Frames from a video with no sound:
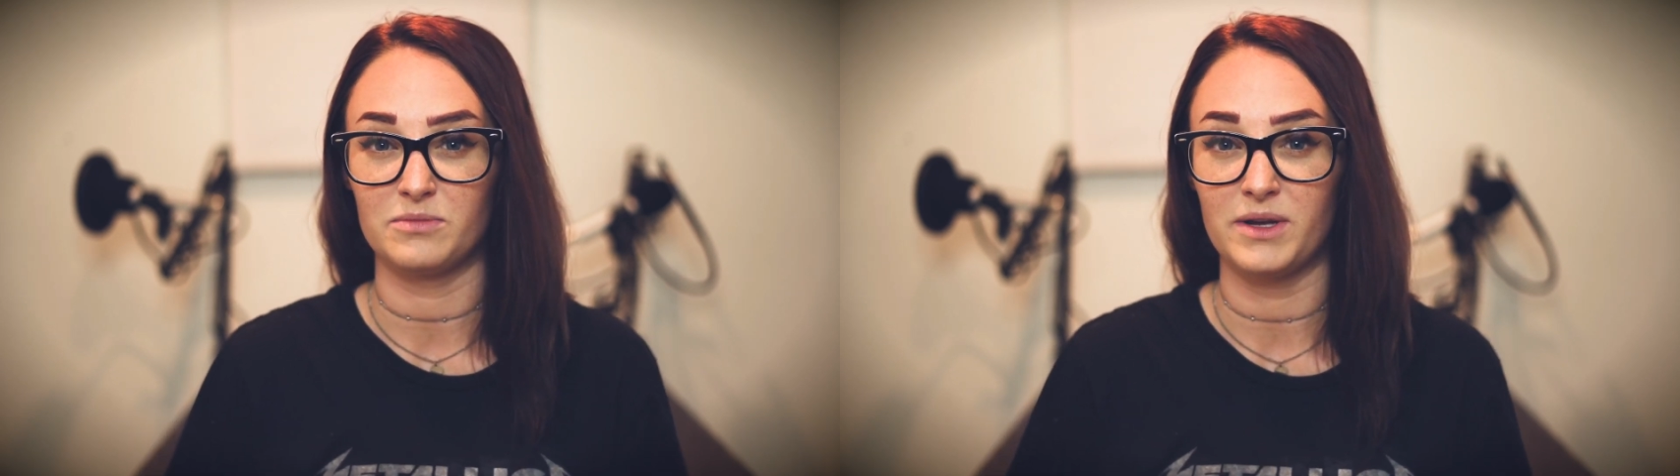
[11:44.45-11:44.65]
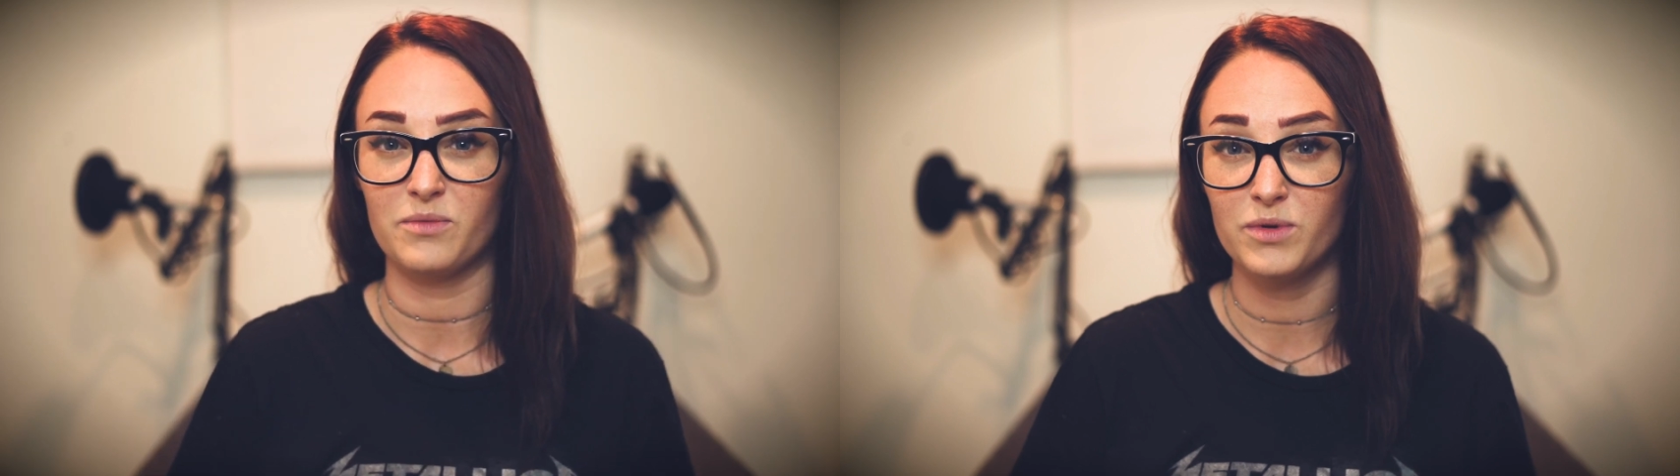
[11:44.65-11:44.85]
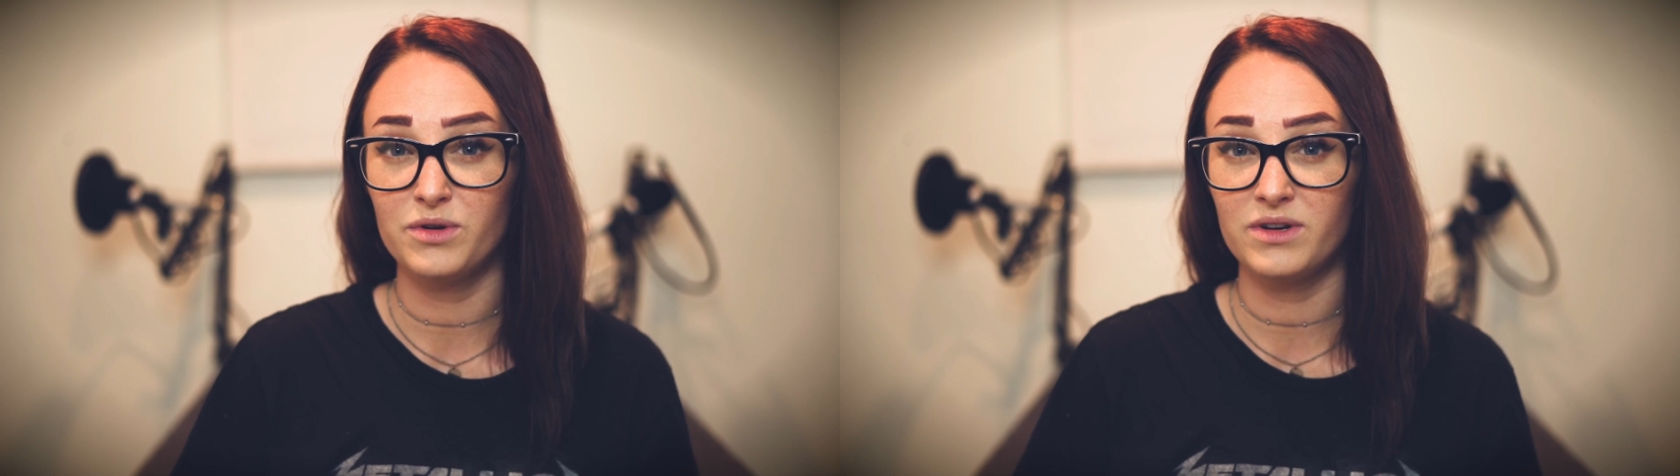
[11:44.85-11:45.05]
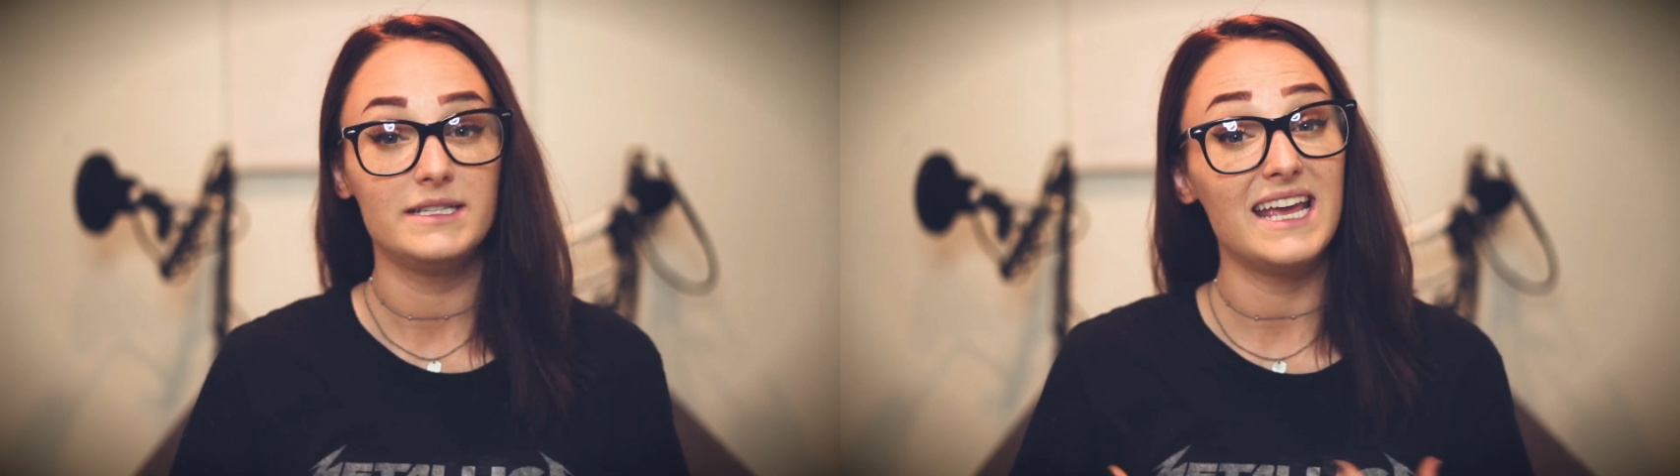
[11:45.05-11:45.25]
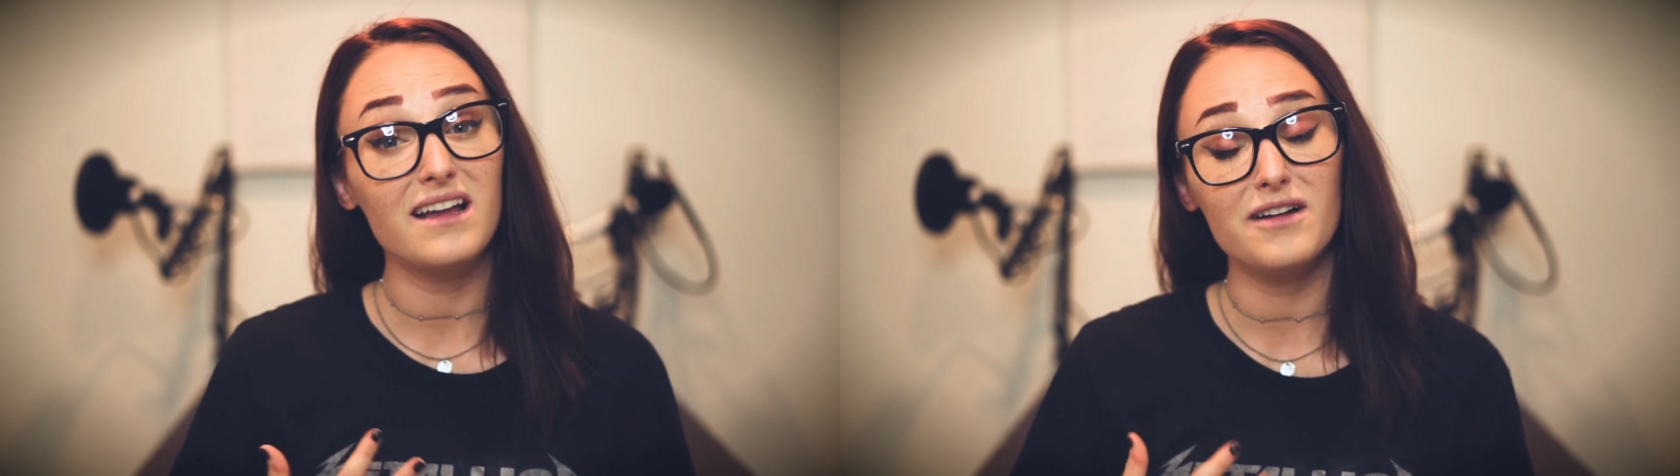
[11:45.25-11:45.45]
bit rude.
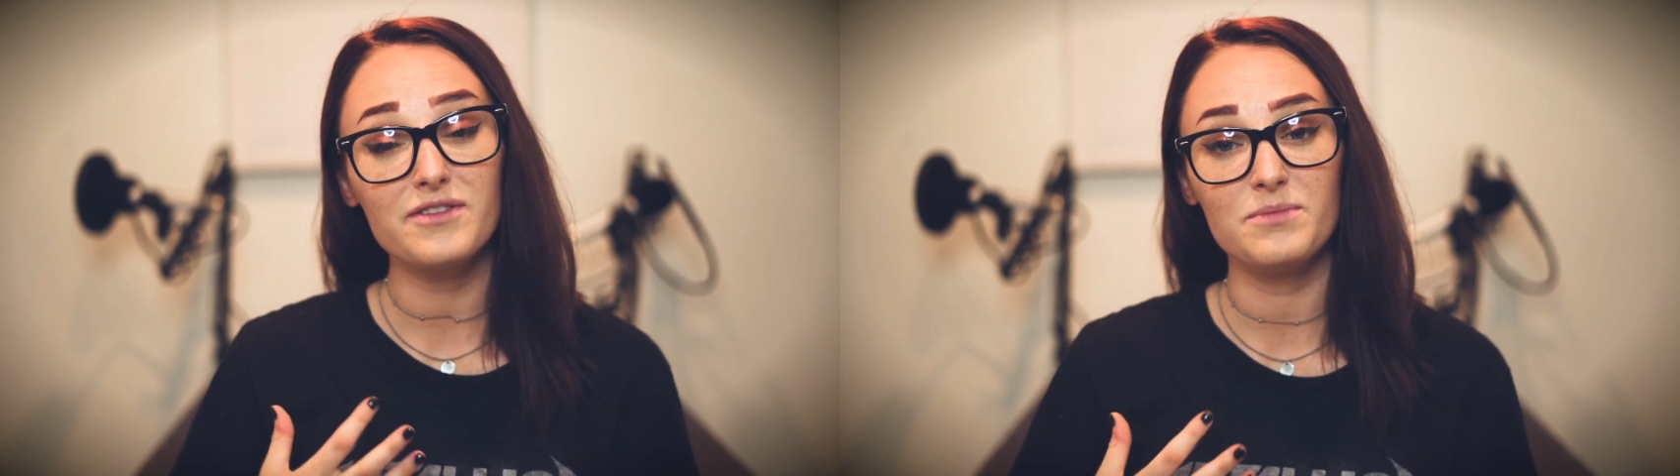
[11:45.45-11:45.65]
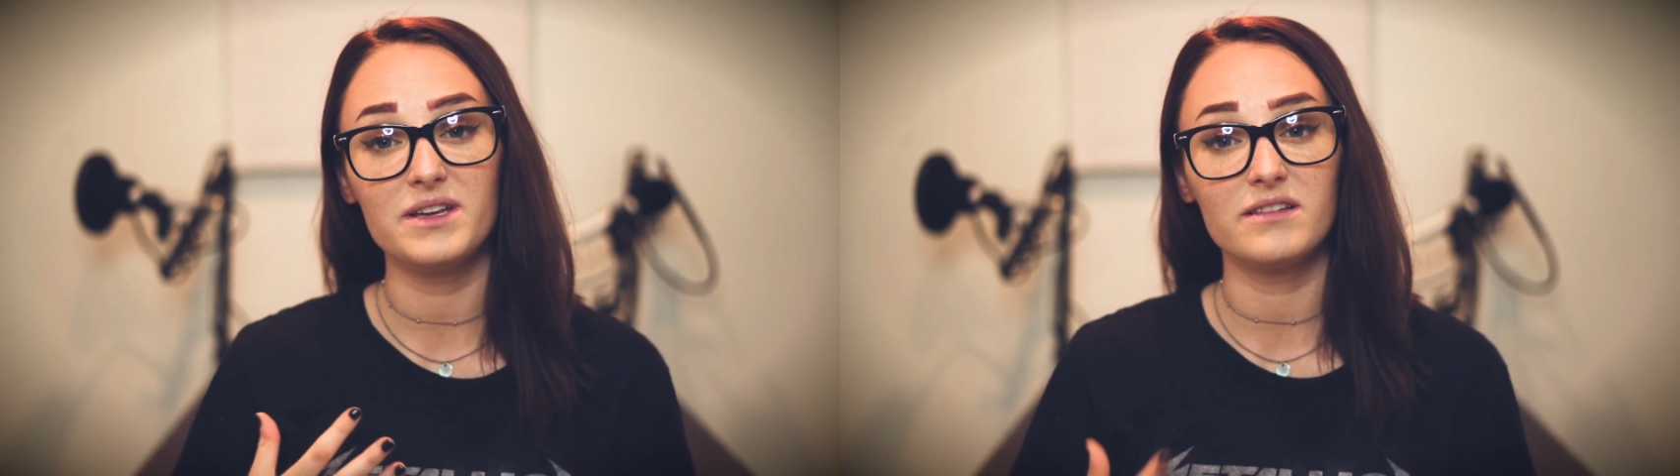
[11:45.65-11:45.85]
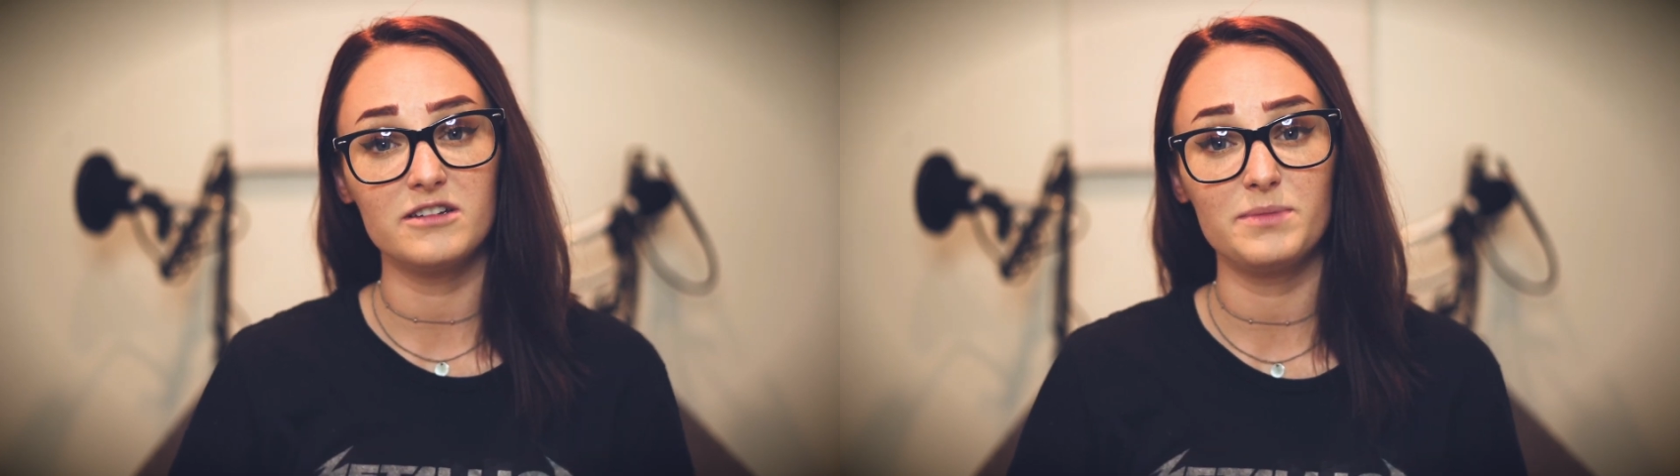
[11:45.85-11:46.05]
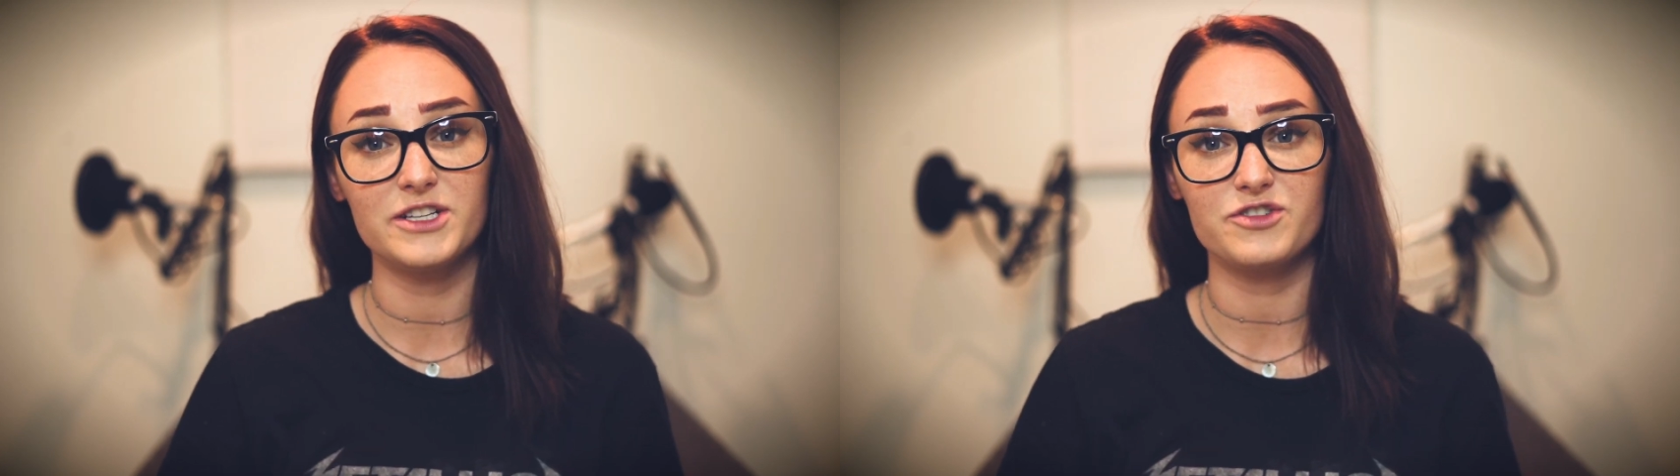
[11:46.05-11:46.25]
Takeoff can be a little bit